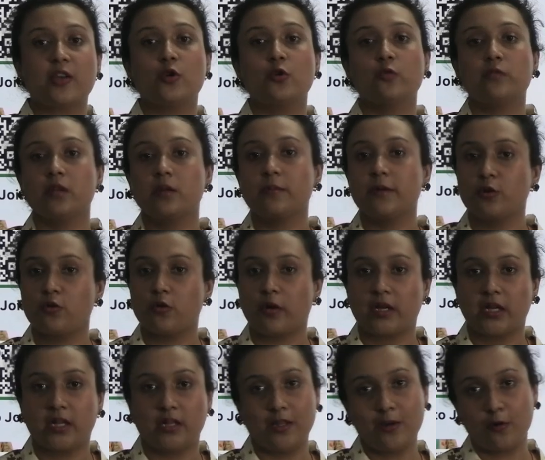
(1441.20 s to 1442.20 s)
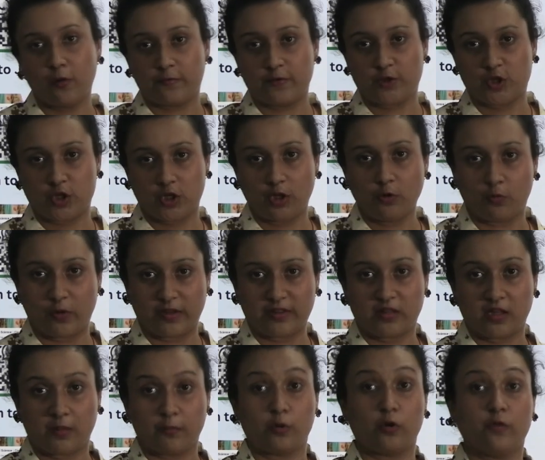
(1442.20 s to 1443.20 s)
you will be joining the official
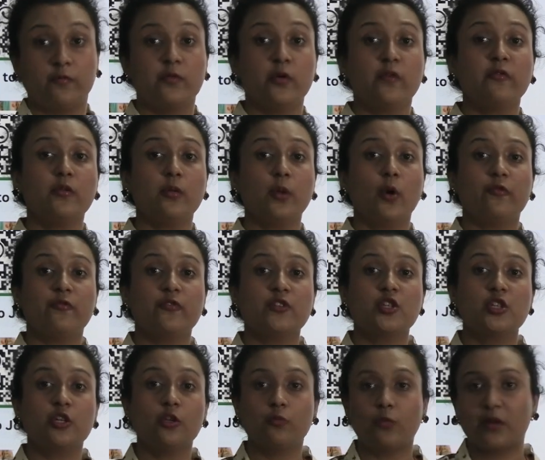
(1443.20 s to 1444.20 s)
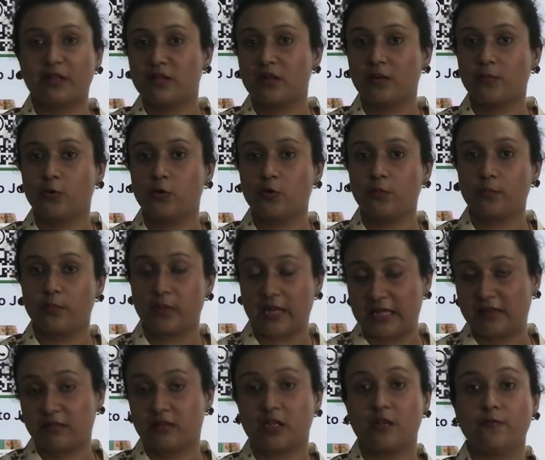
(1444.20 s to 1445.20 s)
WhatsApp group. From the official WhatsApp group
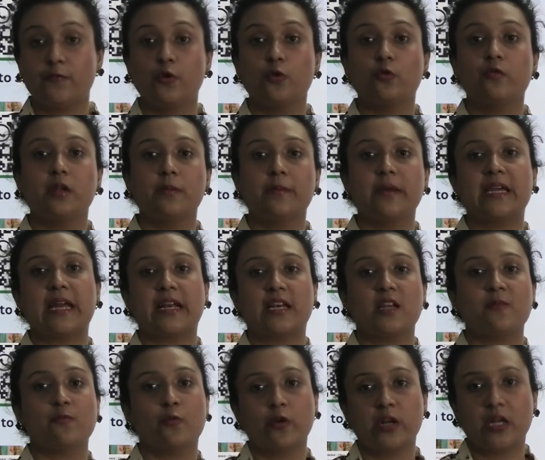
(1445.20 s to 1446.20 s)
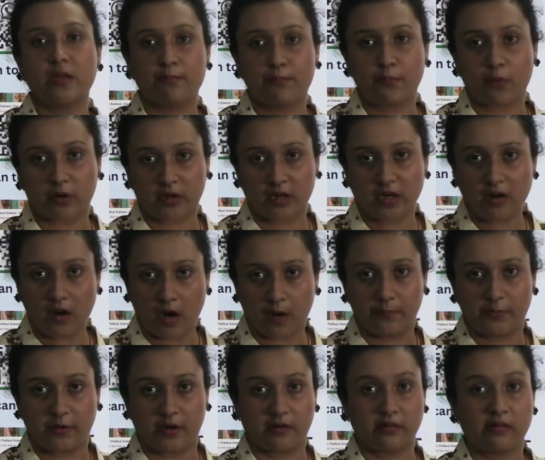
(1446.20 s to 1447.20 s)
itself, you will be getting more important
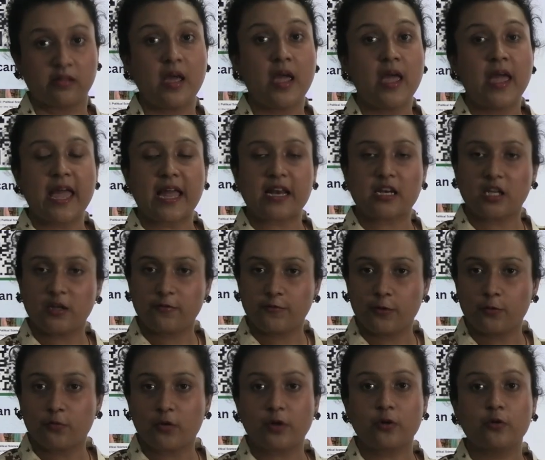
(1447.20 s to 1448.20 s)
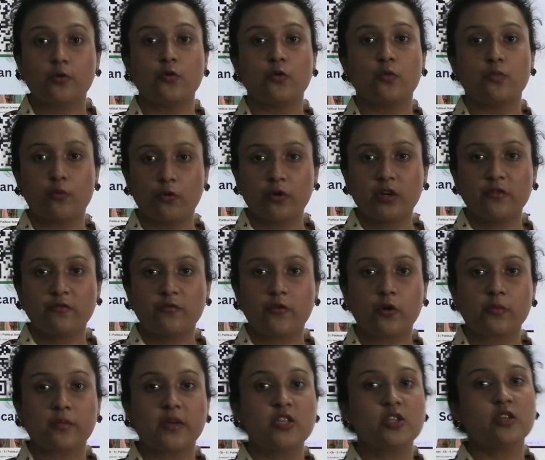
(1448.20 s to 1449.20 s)
updates. And if you want to know more
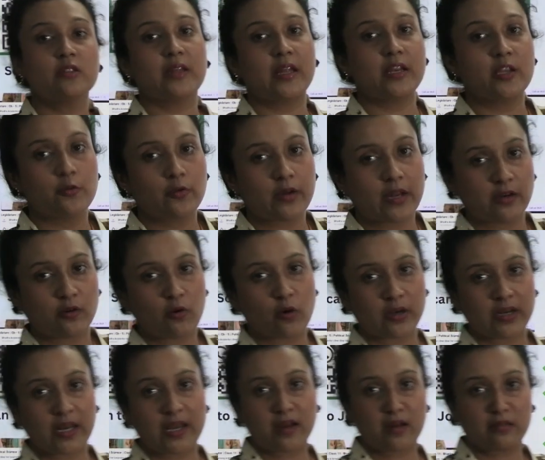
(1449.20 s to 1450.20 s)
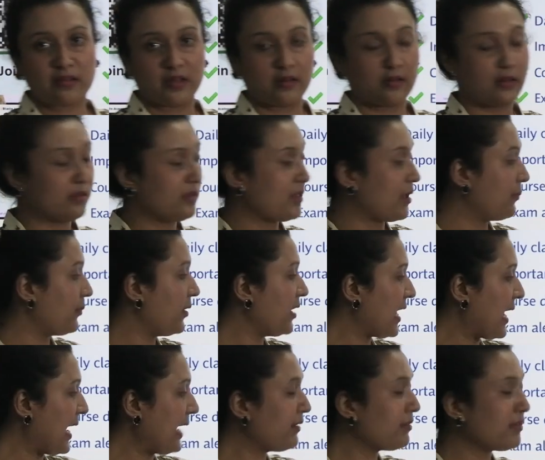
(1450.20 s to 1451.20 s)
information, then you can contact us in this number
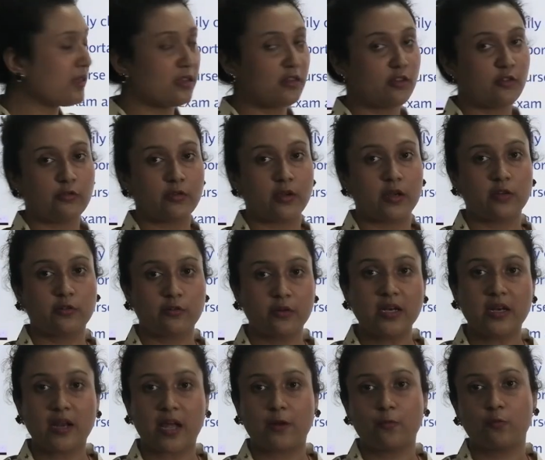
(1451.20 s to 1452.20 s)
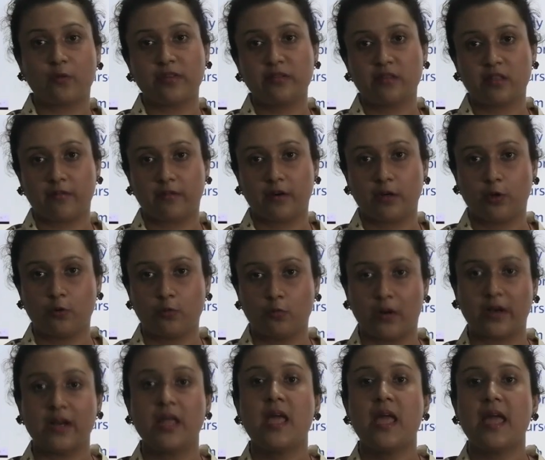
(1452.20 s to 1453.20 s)
86283
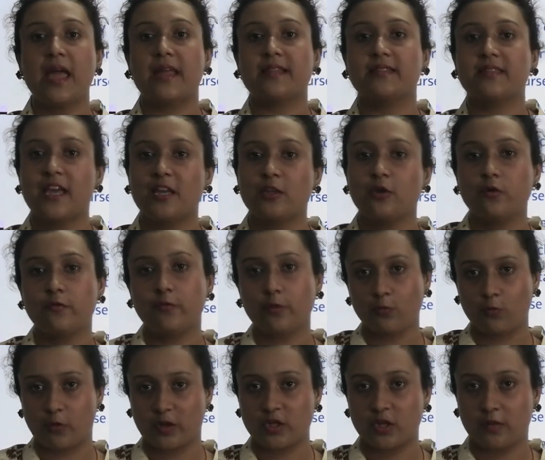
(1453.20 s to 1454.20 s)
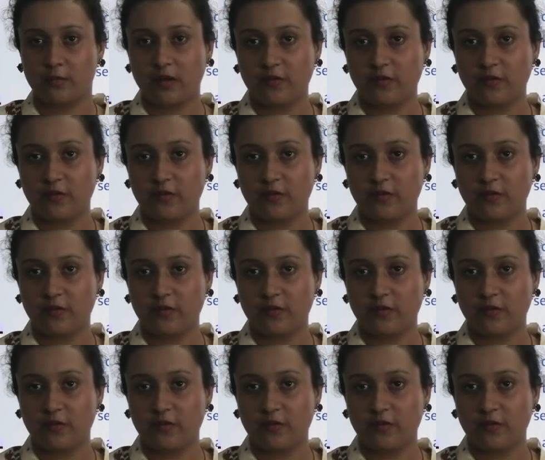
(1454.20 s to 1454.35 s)
91721. And thank you for watching my